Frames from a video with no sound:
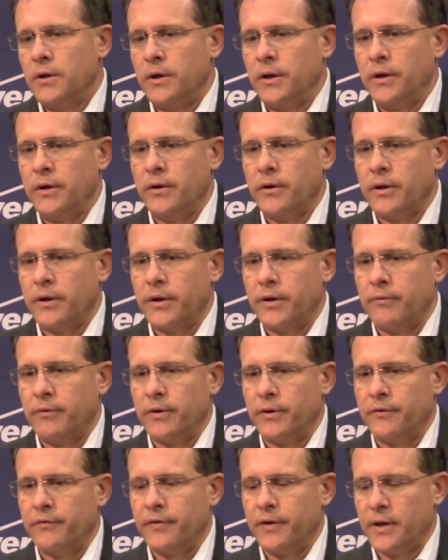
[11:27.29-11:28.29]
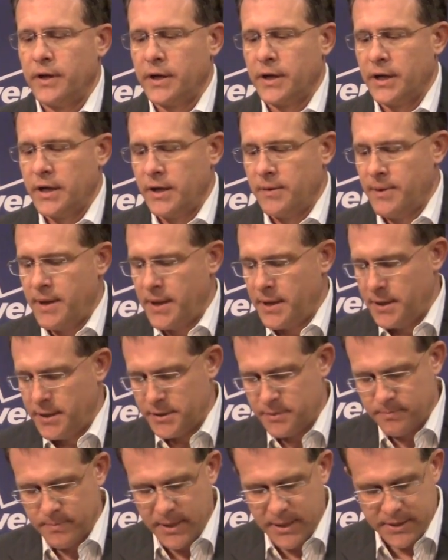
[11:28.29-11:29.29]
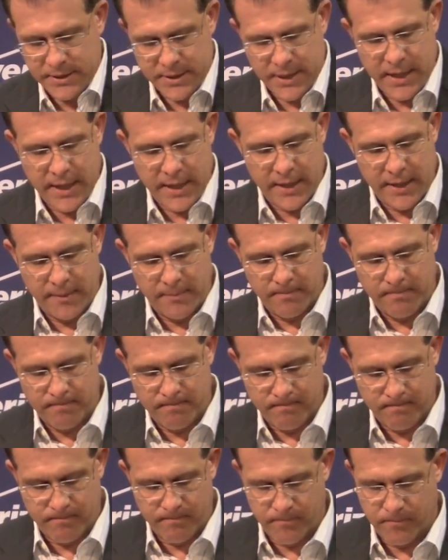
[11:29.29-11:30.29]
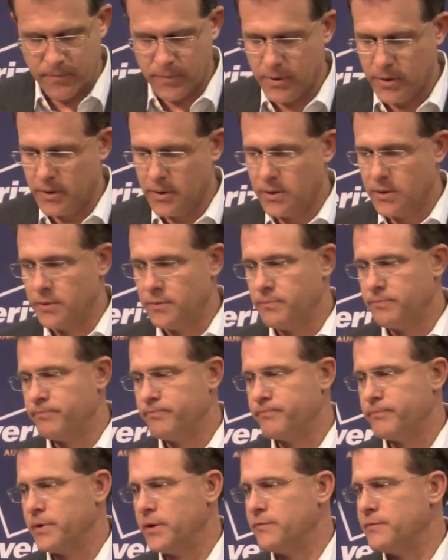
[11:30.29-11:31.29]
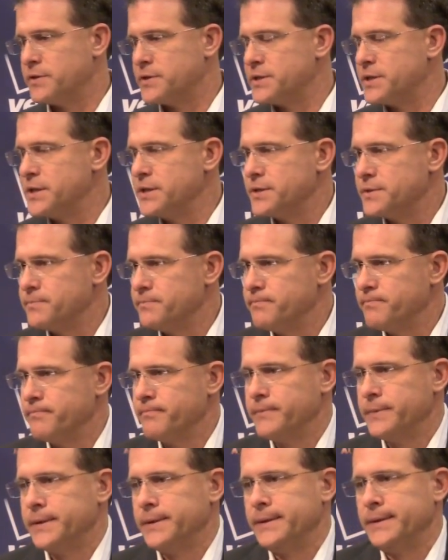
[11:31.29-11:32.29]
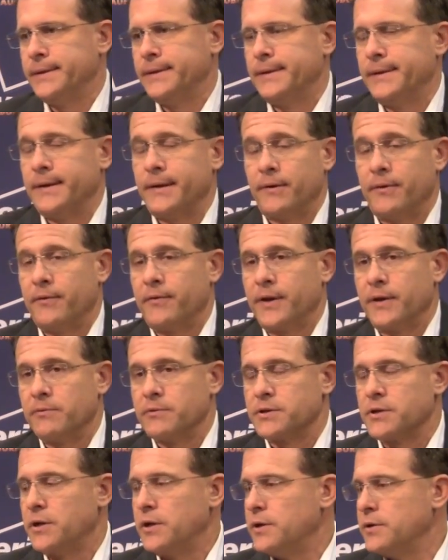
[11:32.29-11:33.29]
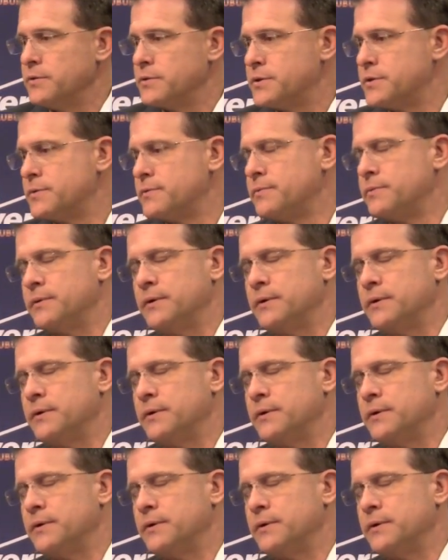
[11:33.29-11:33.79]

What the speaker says: You know, I really feel like Gabe had his best game of the season. I don't think it was close.